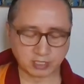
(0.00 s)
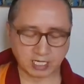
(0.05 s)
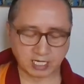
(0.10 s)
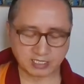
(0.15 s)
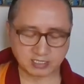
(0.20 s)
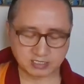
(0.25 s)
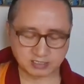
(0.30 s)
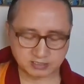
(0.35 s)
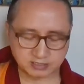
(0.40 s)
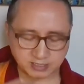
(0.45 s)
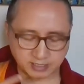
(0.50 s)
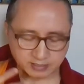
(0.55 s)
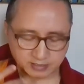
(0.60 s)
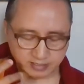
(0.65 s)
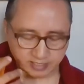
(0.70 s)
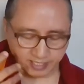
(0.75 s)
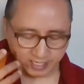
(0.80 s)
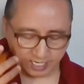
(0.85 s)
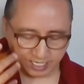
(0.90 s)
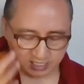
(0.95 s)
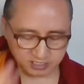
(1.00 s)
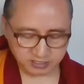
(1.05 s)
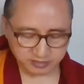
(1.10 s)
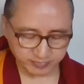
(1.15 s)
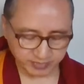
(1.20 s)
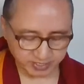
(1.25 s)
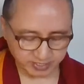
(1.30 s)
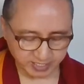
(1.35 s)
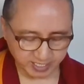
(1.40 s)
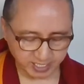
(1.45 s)
understand their
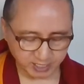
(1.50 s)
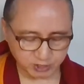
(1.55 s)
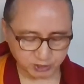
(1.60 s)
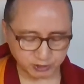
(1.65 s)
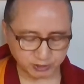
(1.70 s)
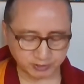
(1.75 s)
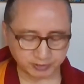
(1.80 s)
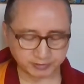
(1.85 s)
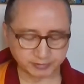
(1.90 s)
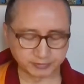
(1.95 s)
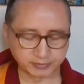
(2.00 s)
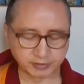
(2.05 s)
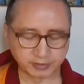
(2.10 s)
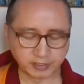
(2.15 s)
ultimate nature